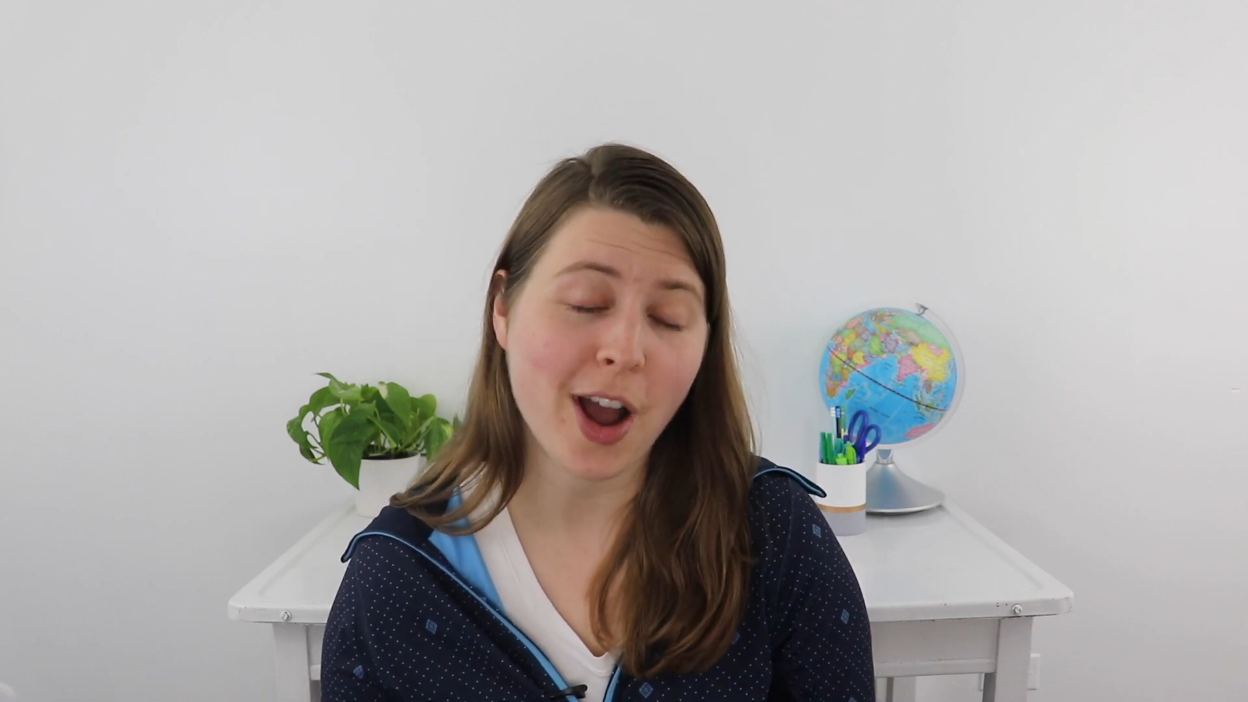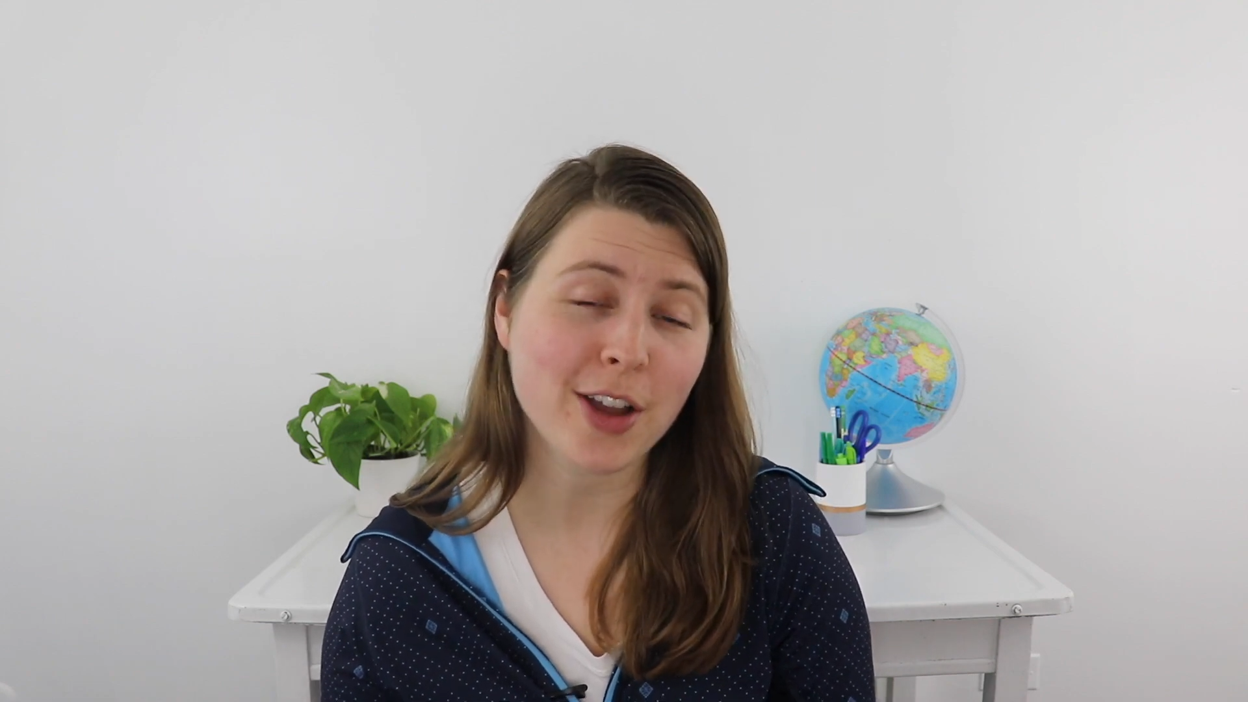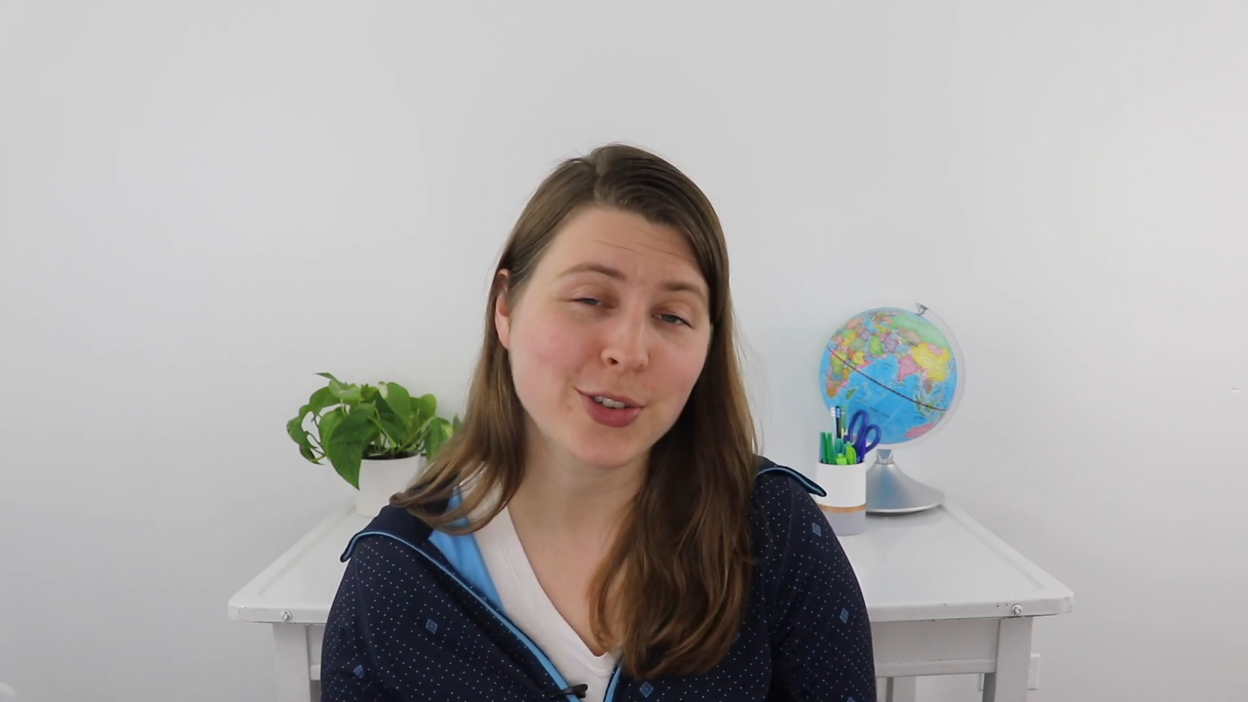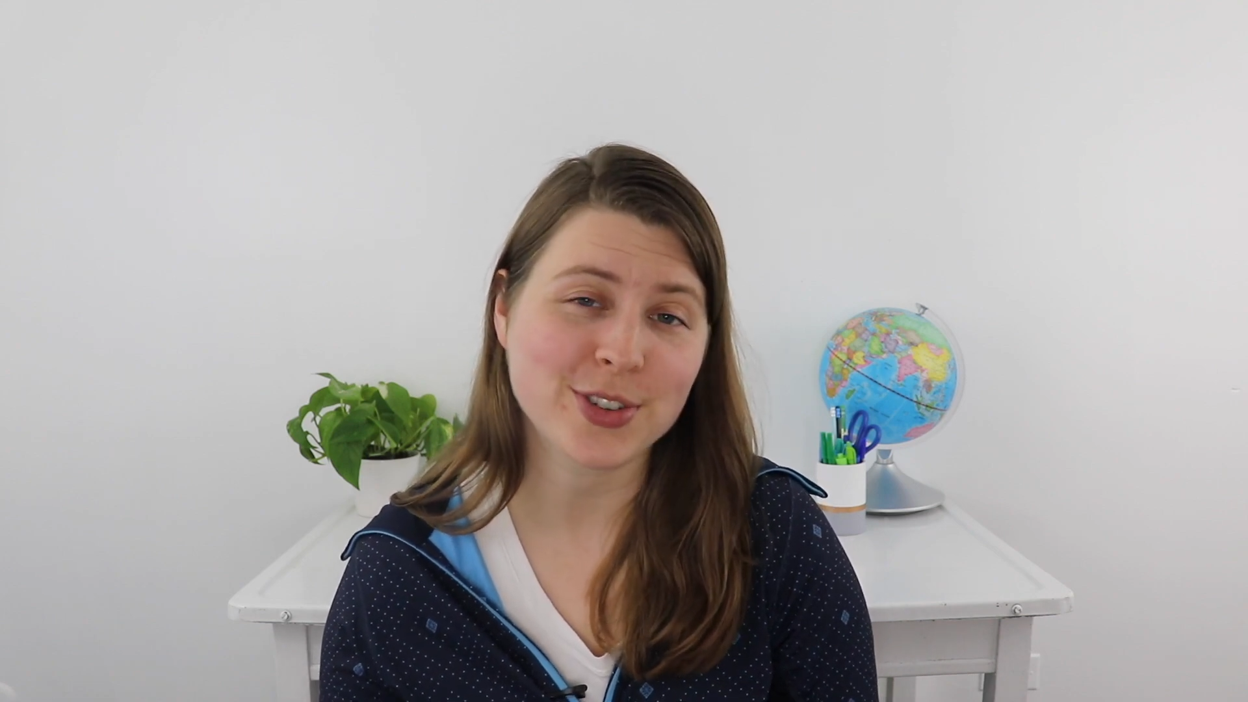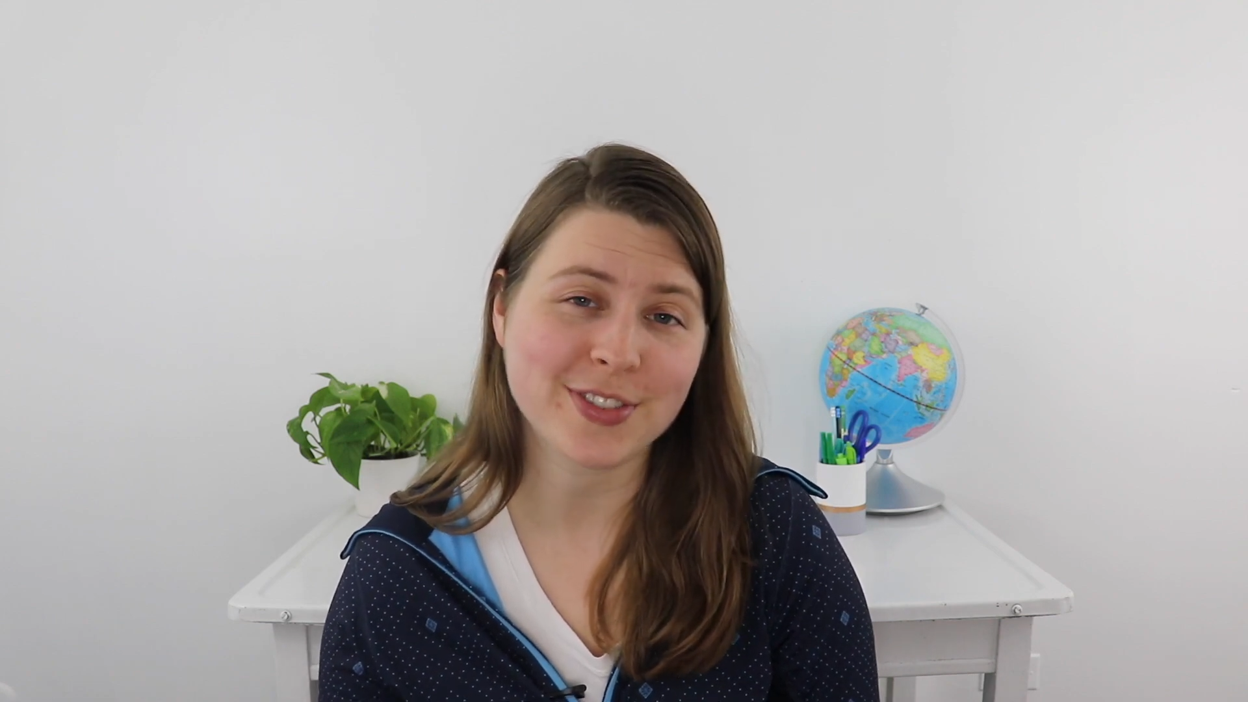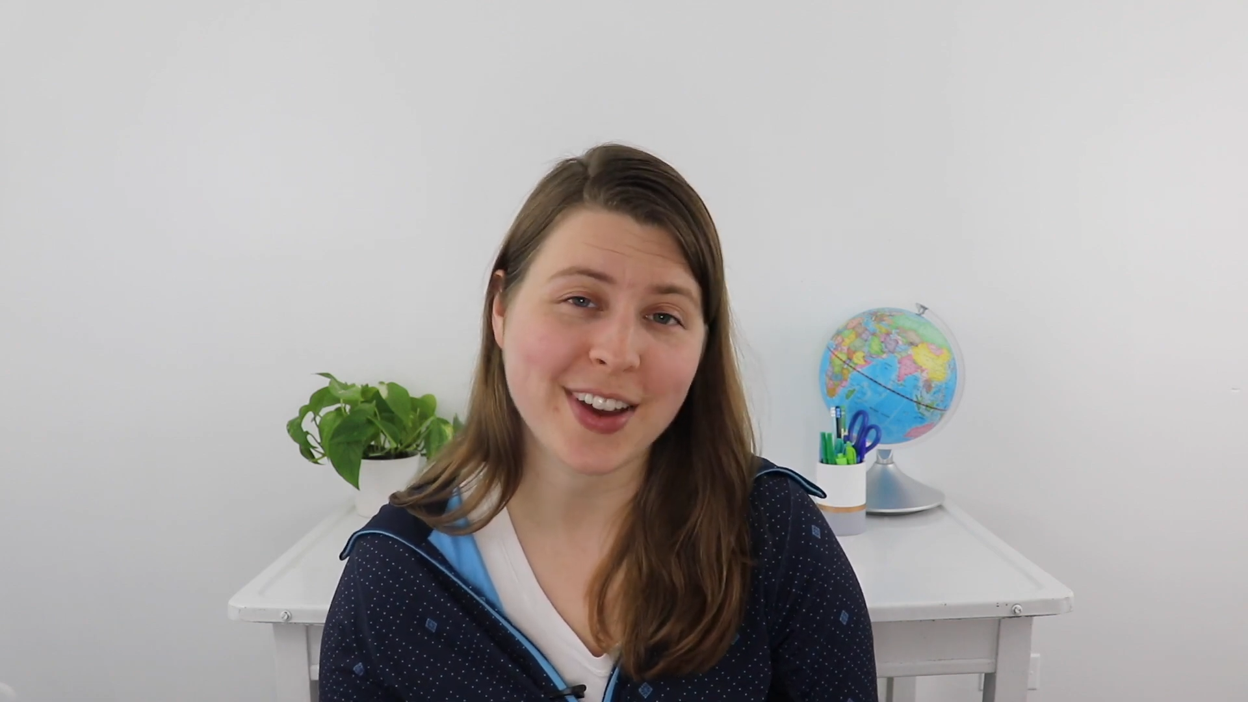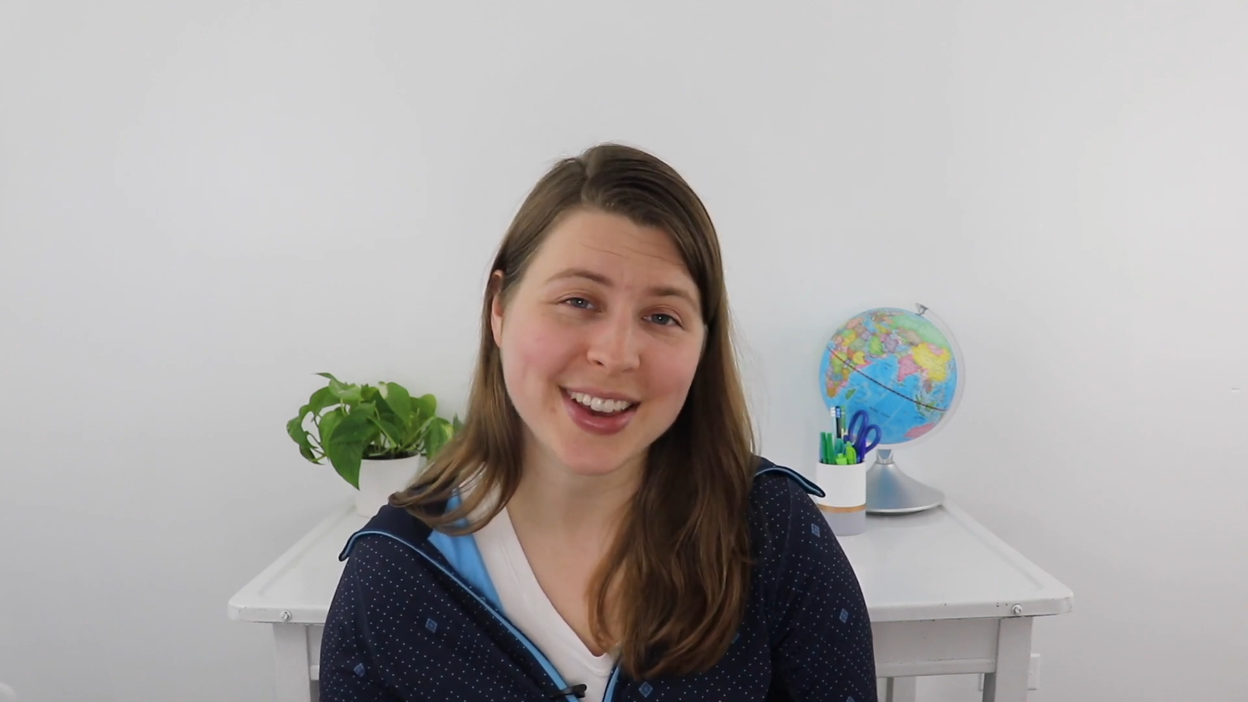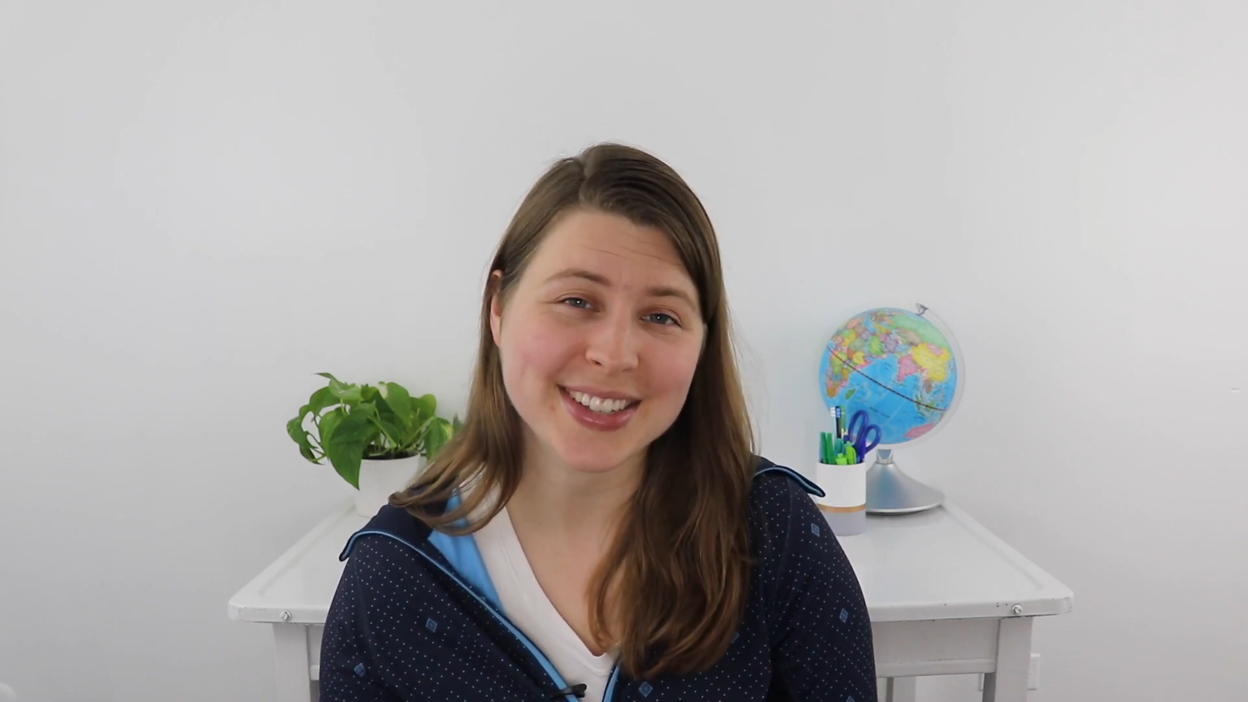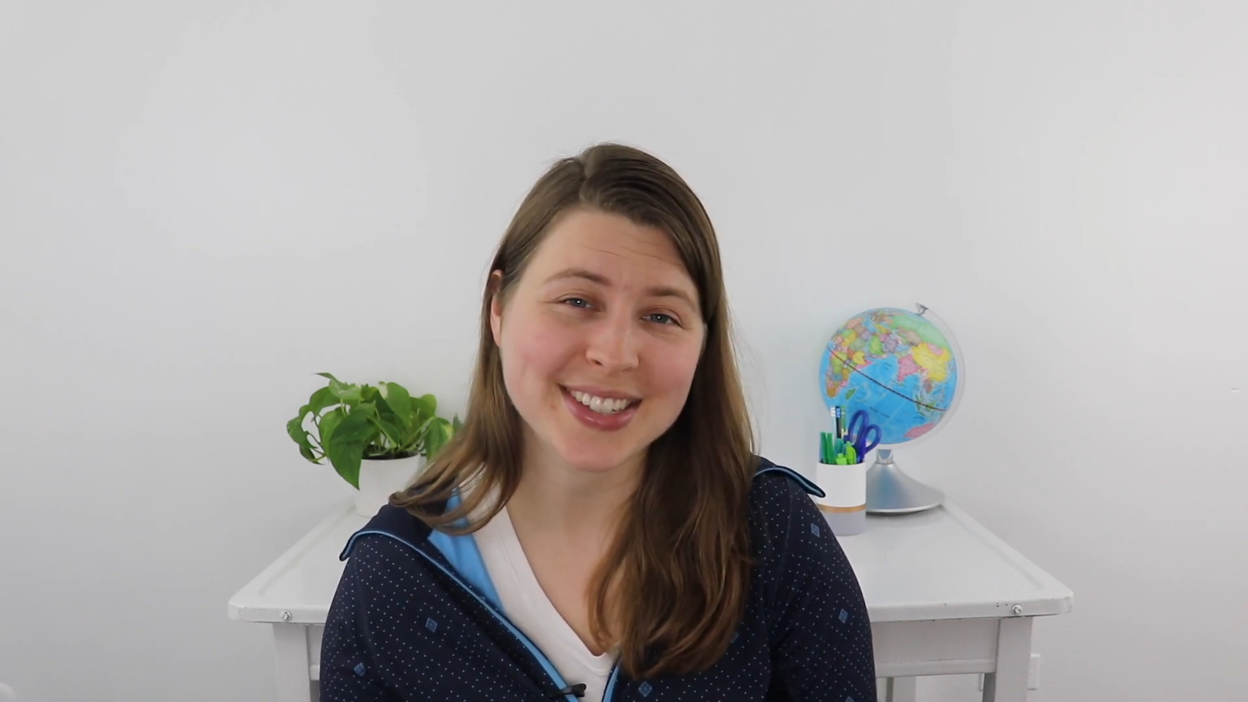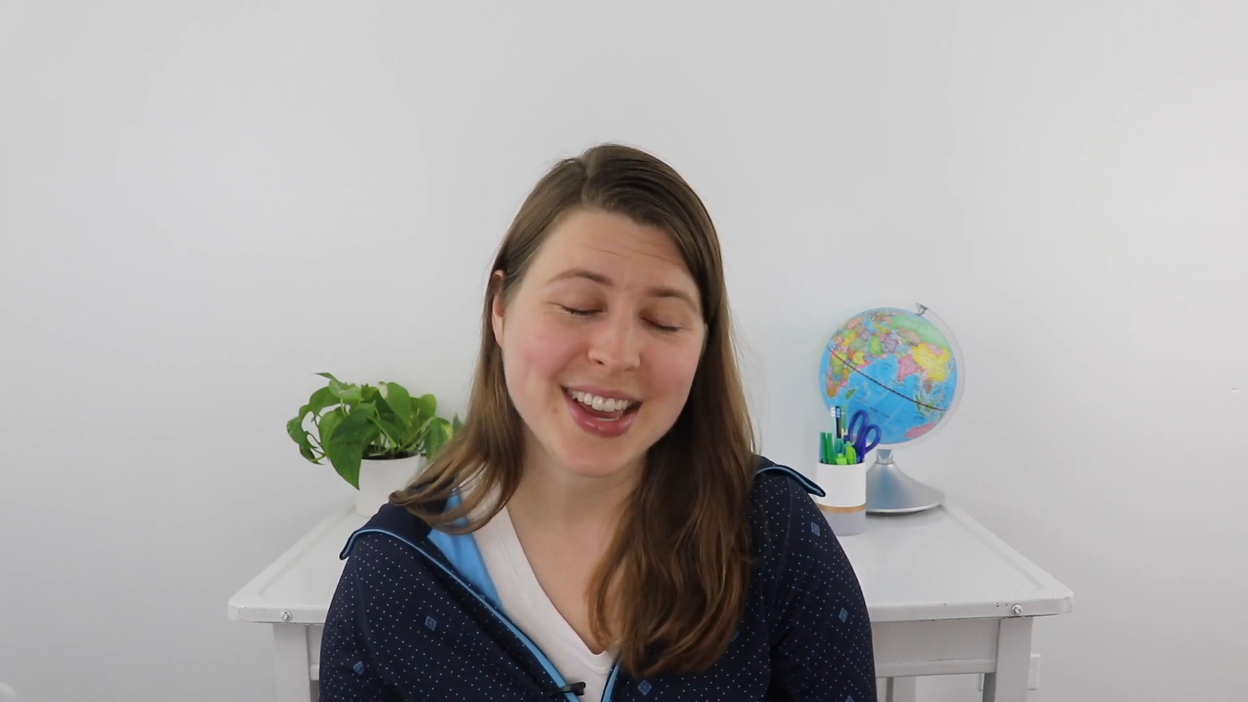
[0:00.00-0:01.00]
on your
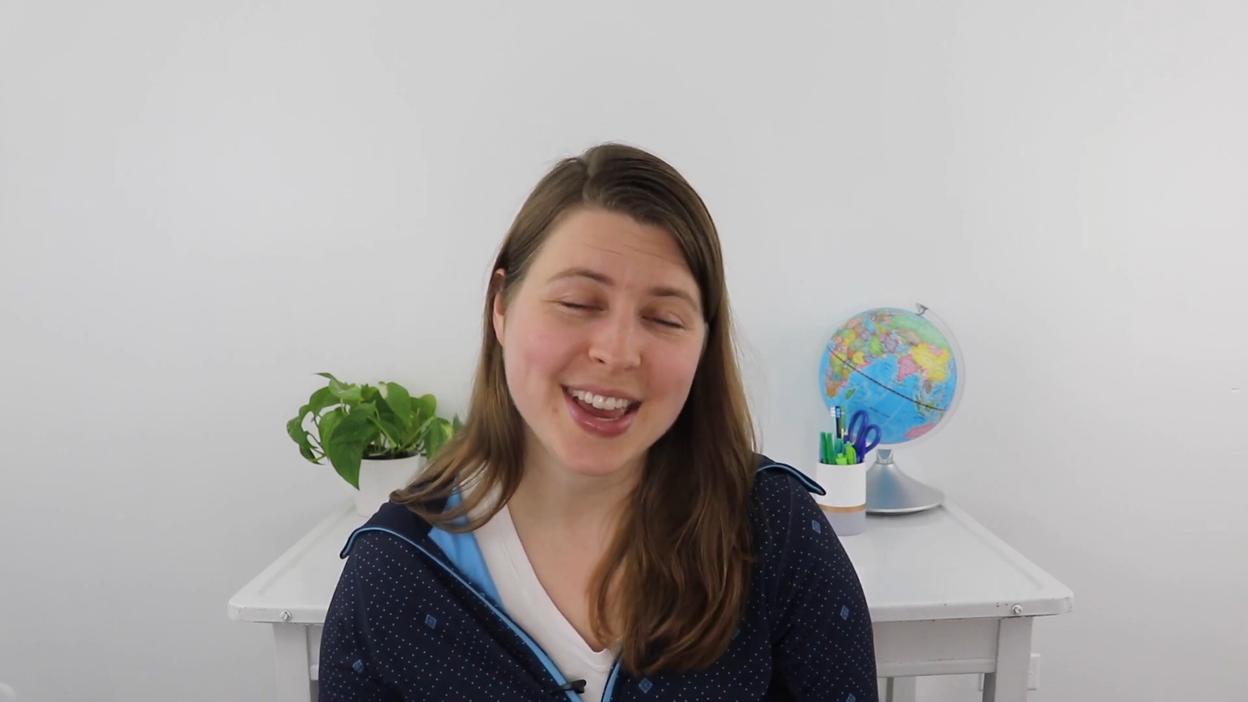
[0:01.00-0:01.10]
device